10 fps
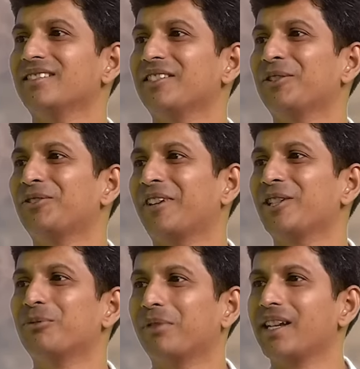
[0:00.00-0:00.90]
you know, try
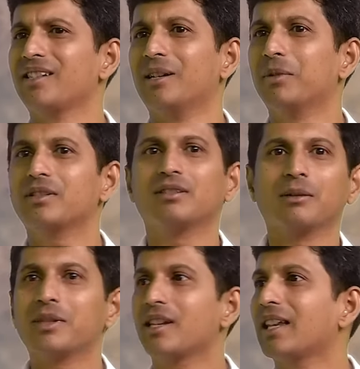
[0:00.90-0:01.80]
to praise Rama,
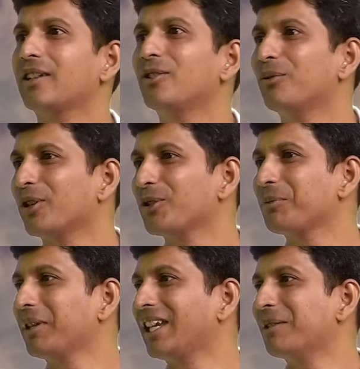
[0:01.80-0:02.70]
Rama says, I don't know what you're
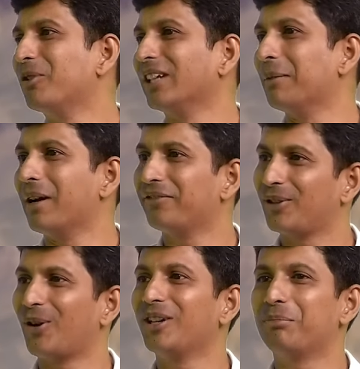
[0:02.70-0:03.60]
speaking about. I'm
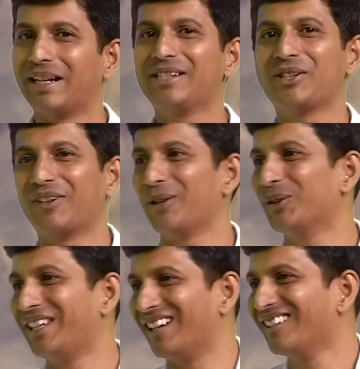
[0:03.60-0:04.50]
after all prince of
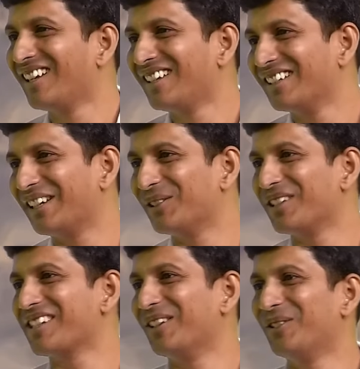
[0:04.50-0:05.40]
Ayodhya, you know,
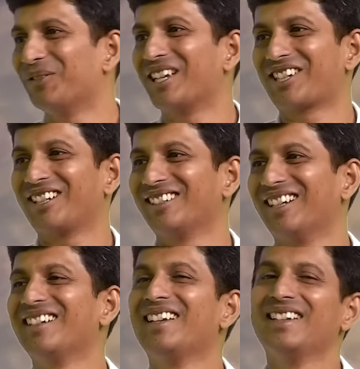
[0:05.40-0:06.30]
the son of
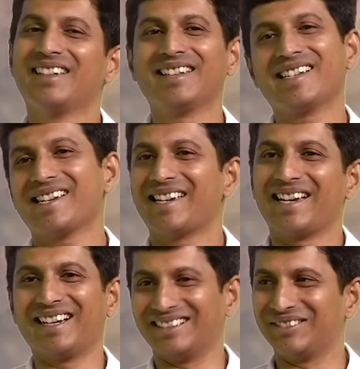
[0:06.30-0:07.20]
Dasharatha. Correct. And they
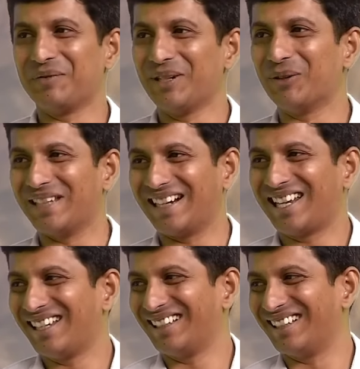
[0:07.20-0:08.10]
say, we know that.
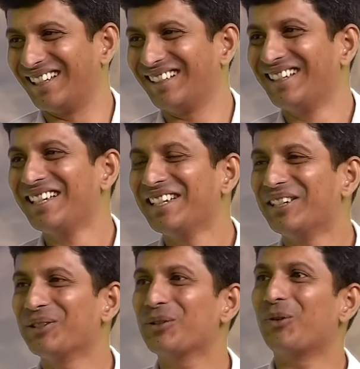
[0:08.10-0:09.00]

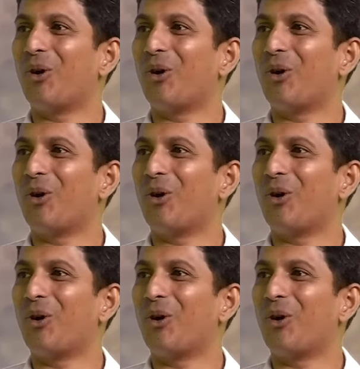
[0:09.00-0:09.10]
You know, so